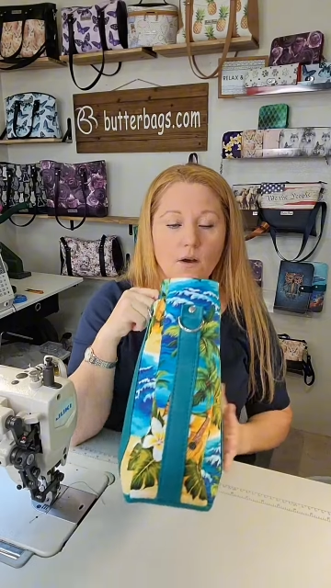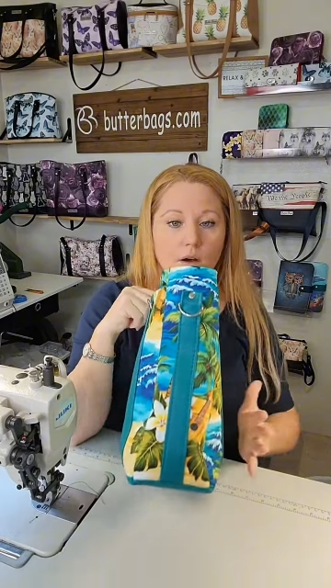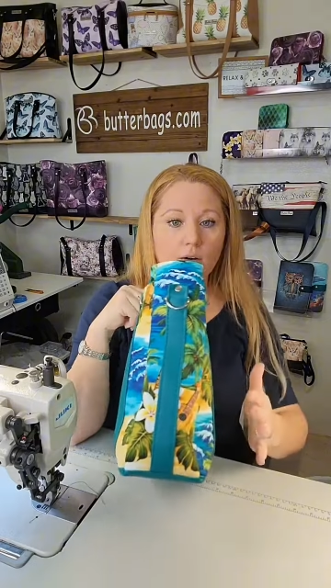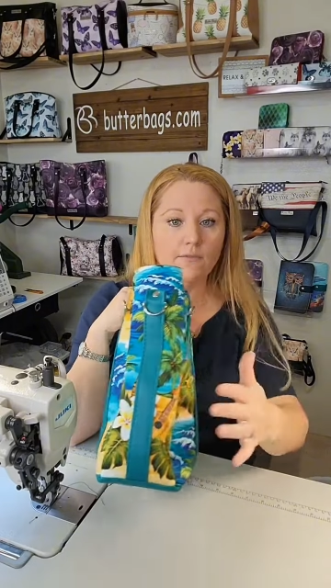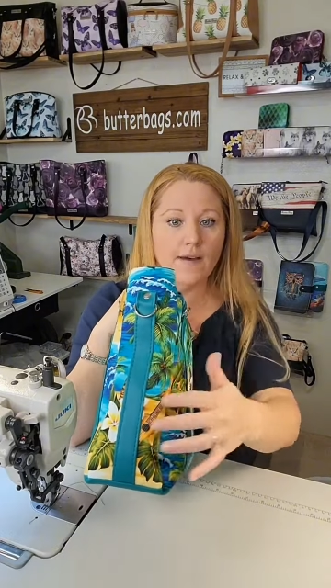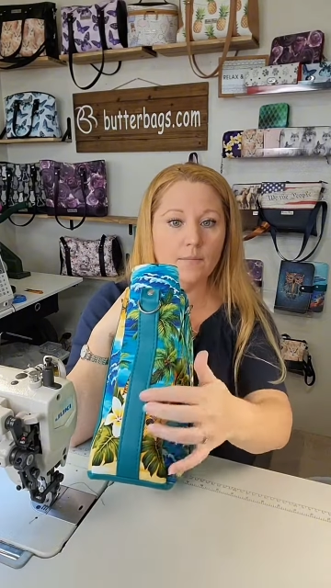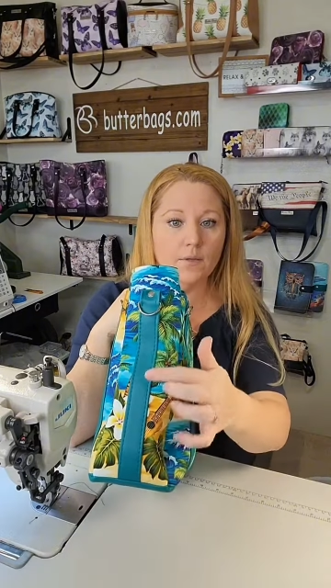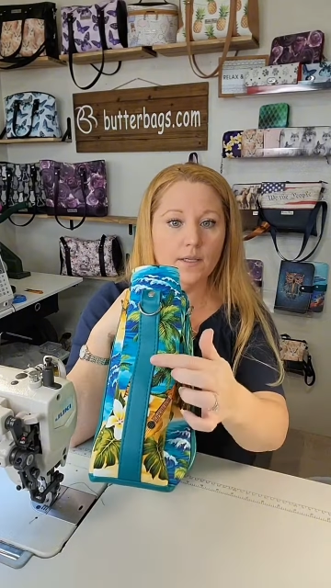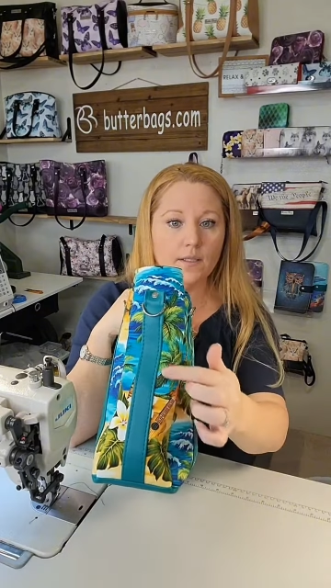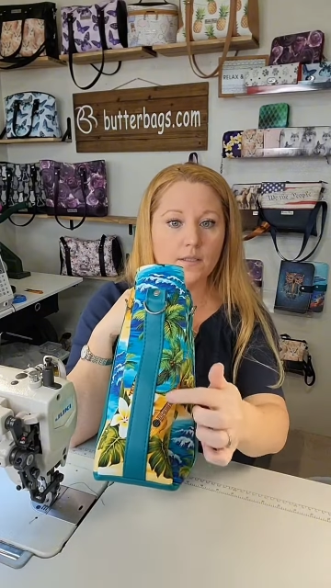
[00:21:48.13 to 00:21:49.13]
all
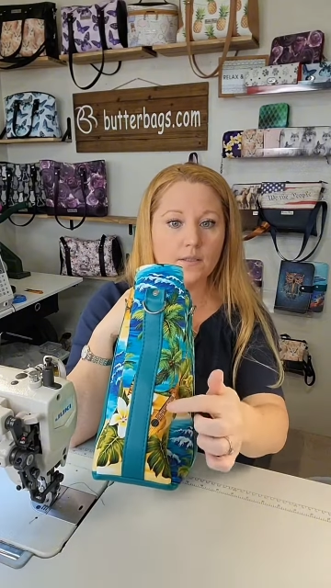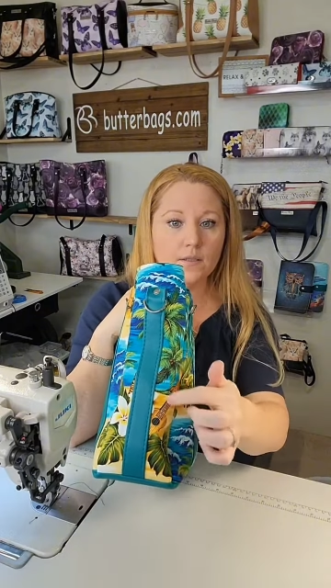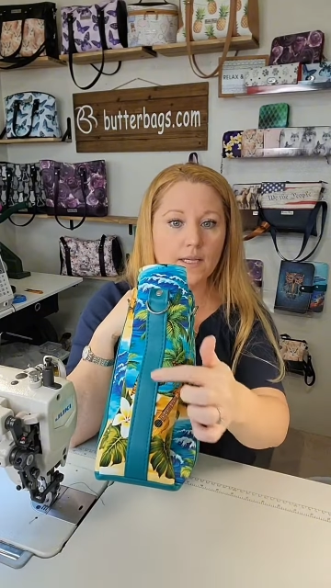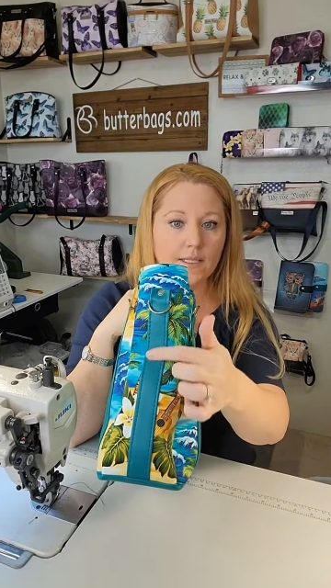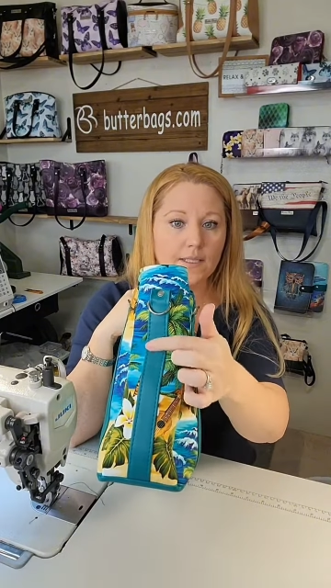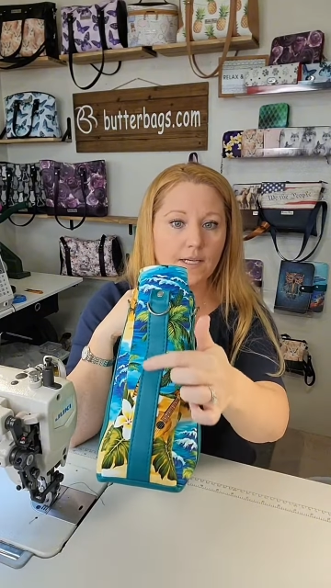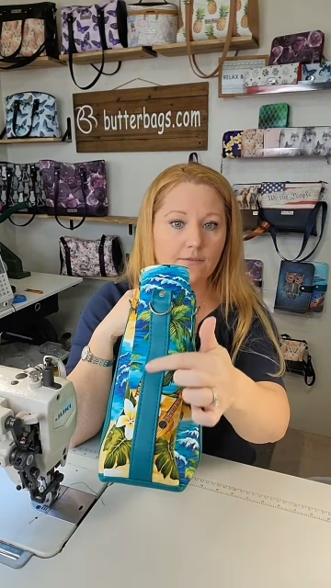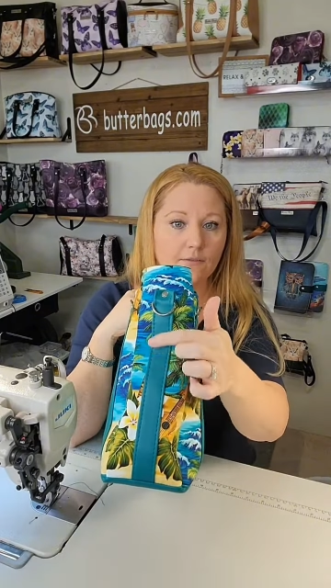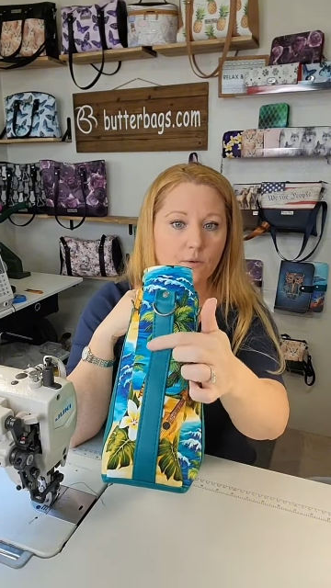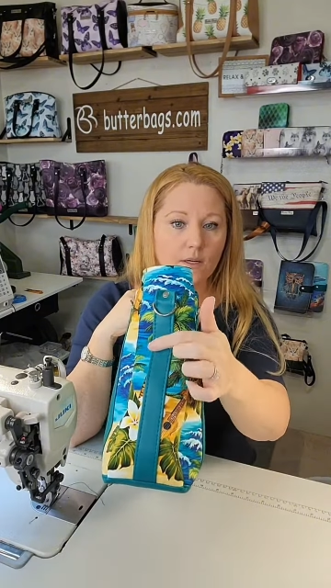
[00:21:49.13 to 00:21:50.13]
fabric
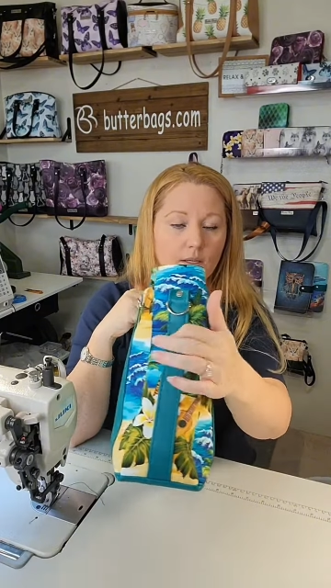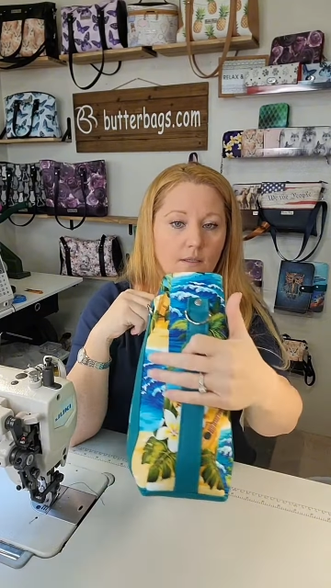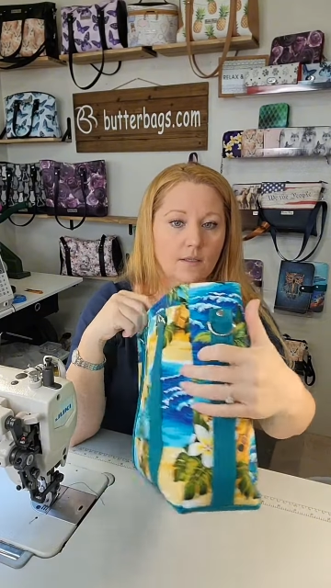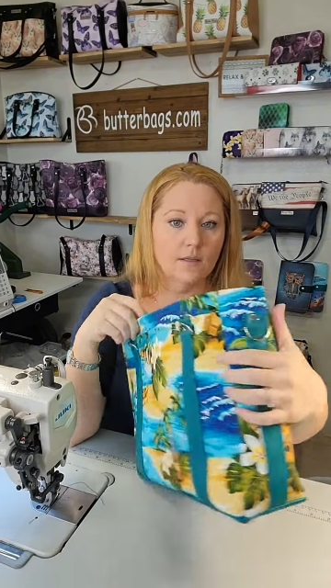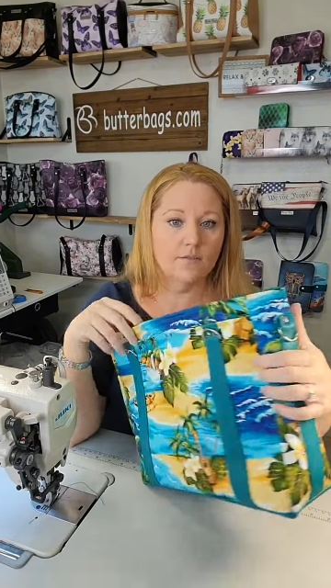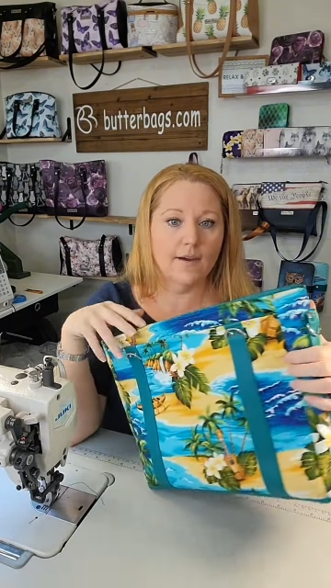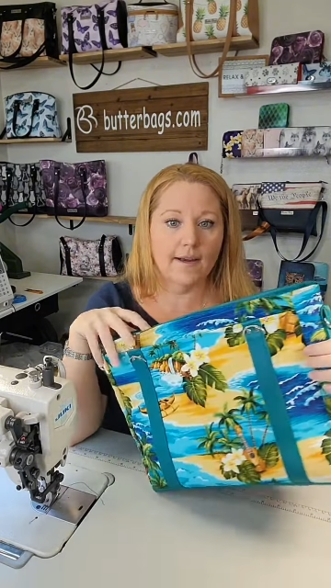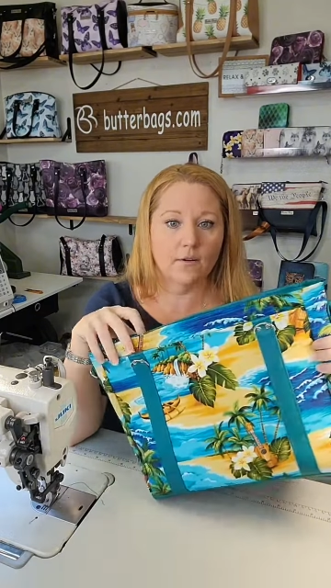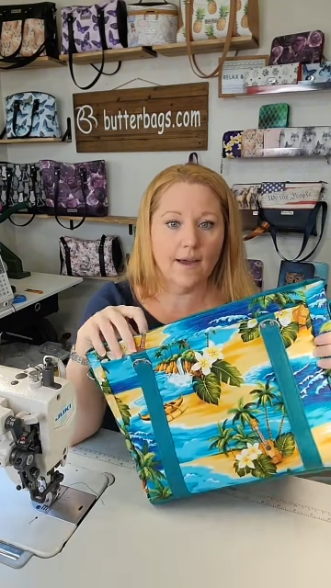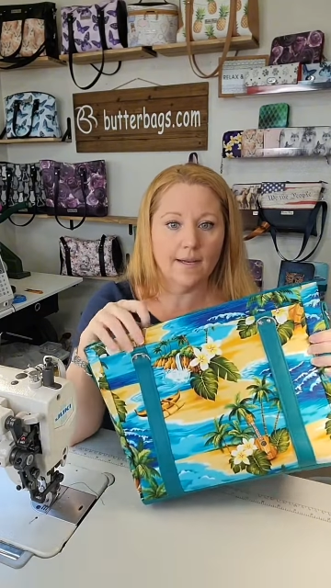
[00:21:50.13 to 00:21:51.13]
except for the
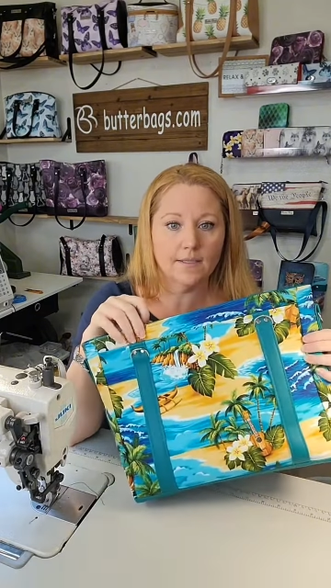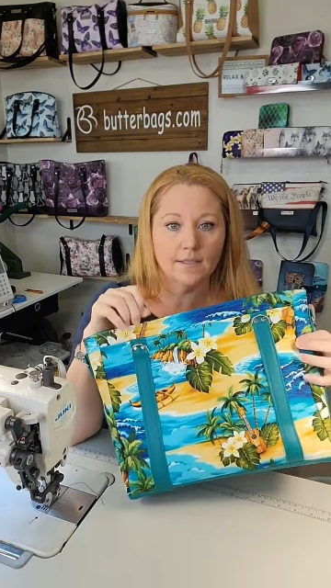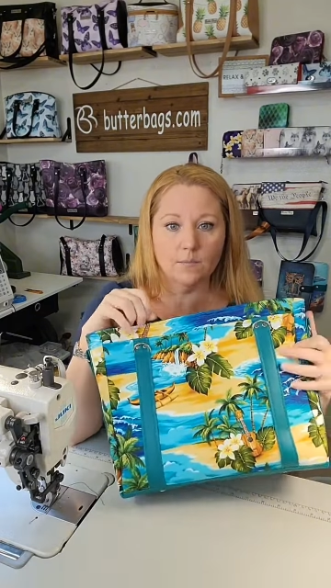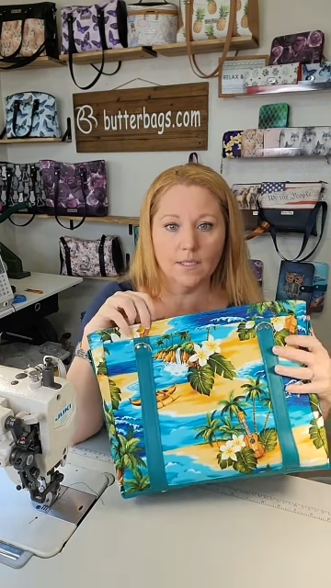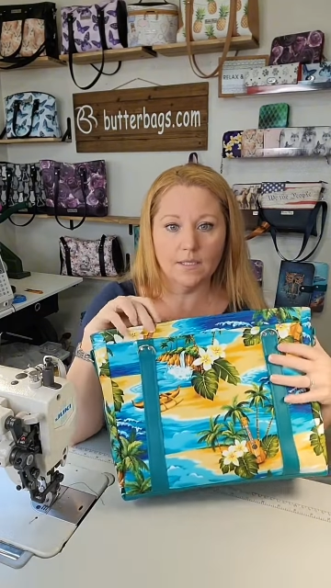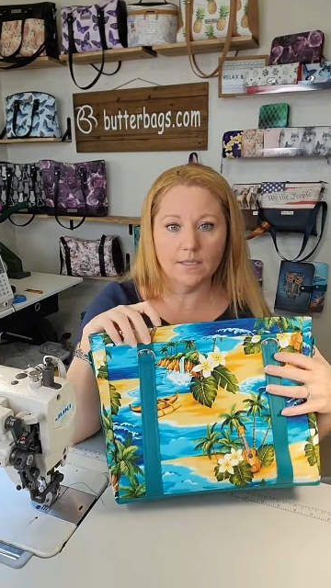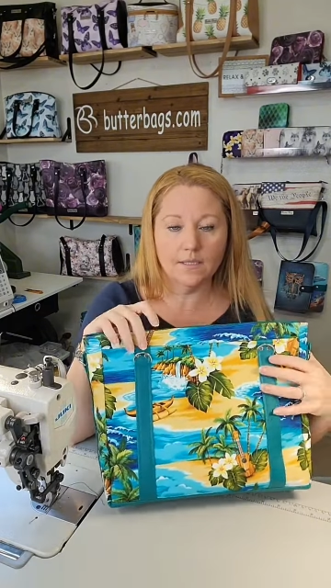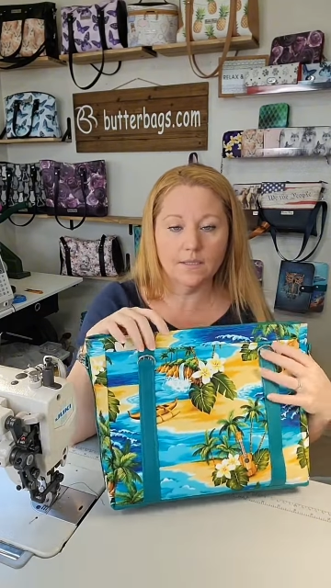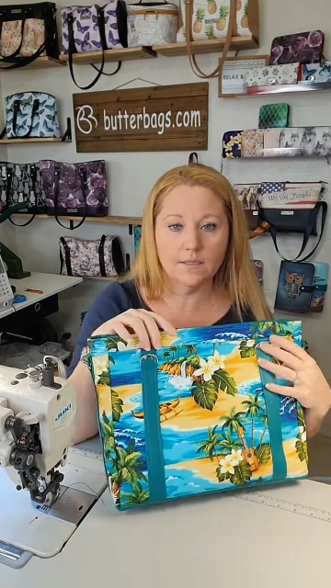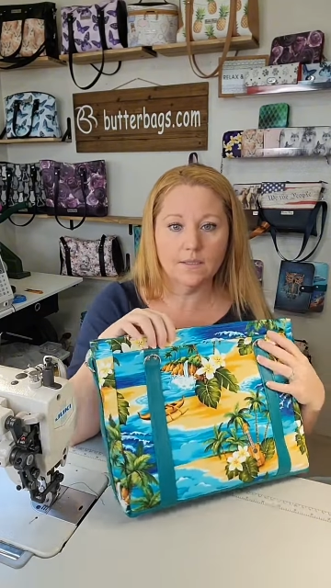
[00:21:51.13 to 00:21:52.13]
vinyl accent
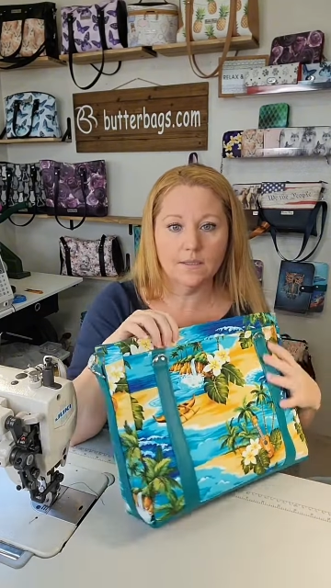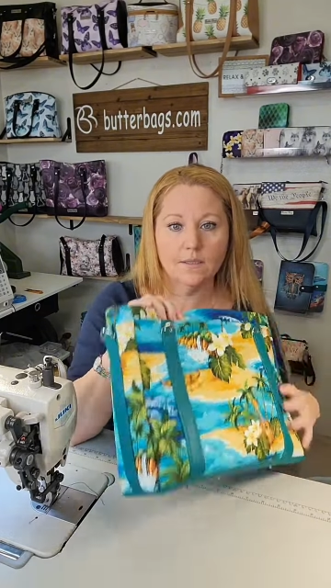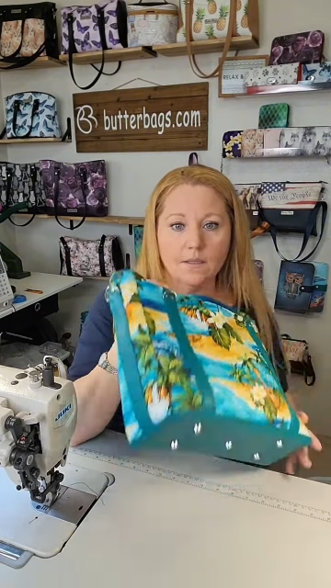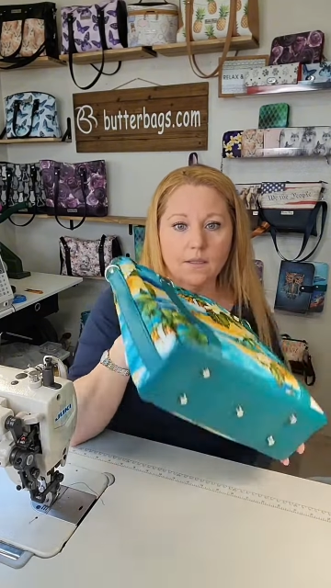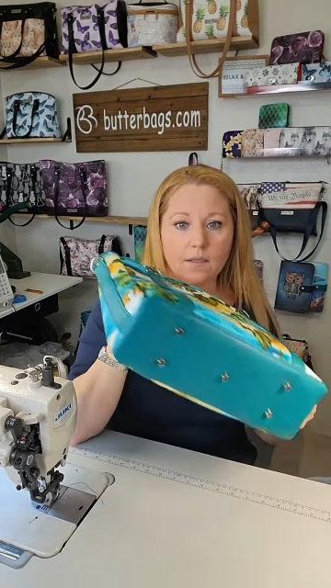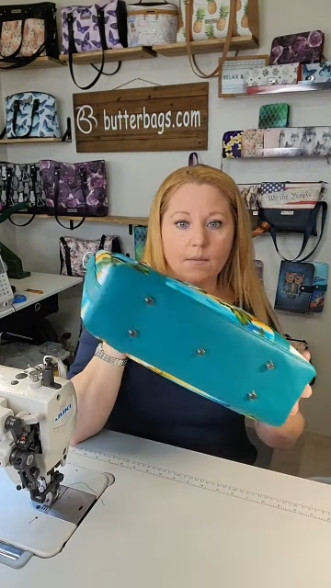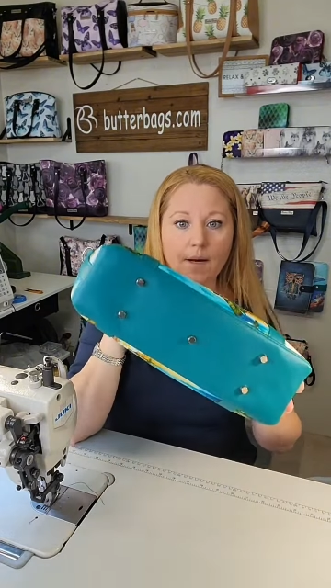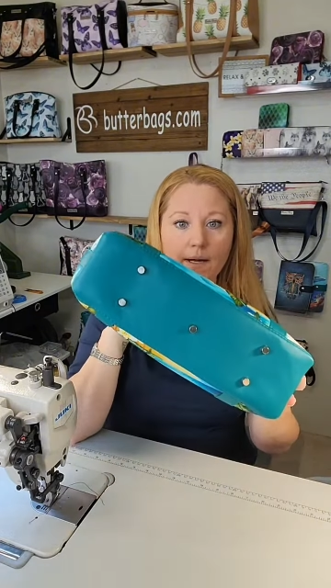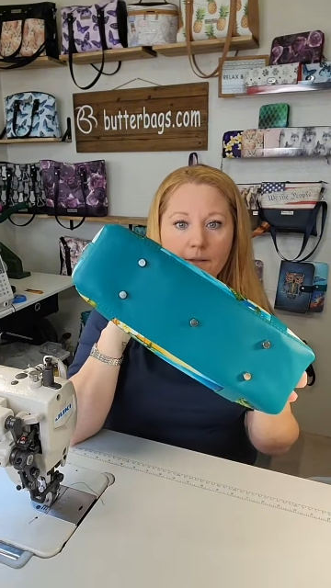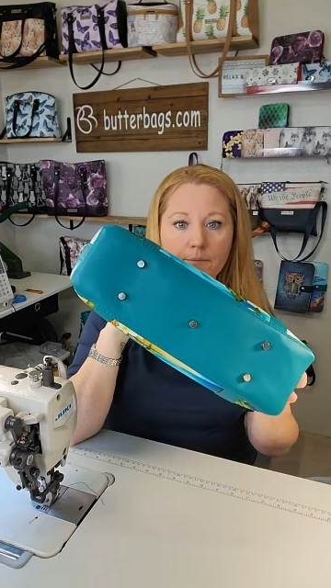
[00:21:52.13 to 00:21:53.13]
pieces at the
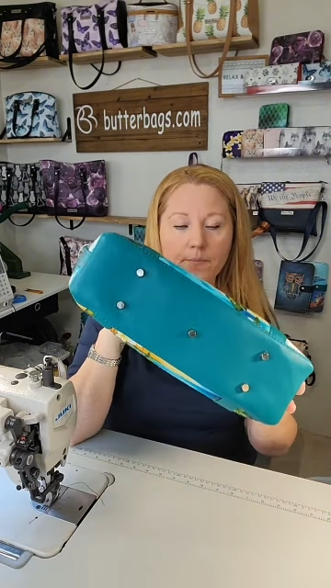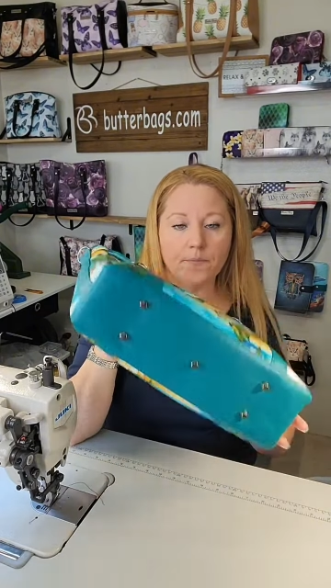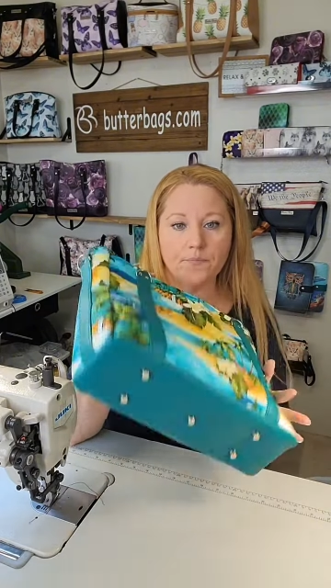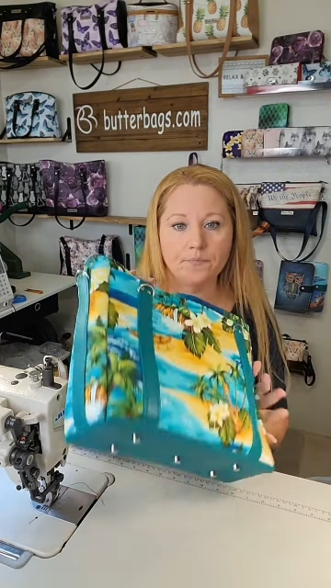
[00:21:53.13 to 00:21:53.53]
bottom.